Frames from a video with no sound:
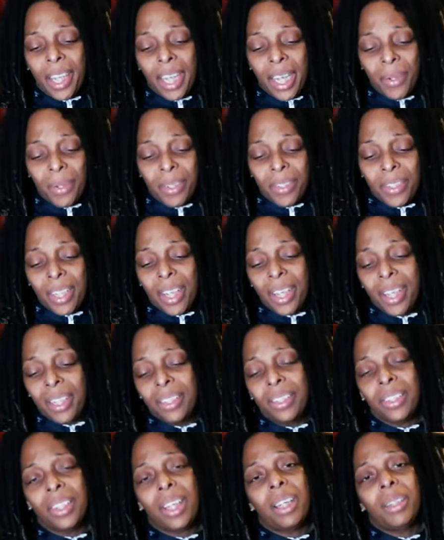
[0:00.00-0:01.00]
Anyways,
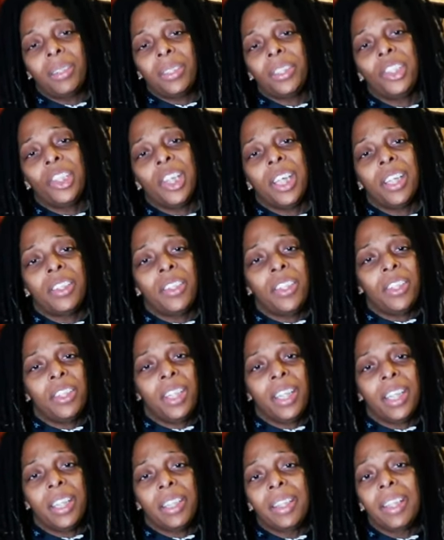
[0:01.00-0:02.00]
guys, I will chat to
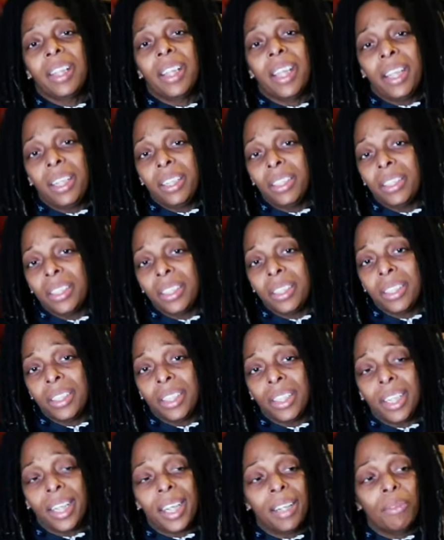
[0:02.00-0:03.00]
you again later.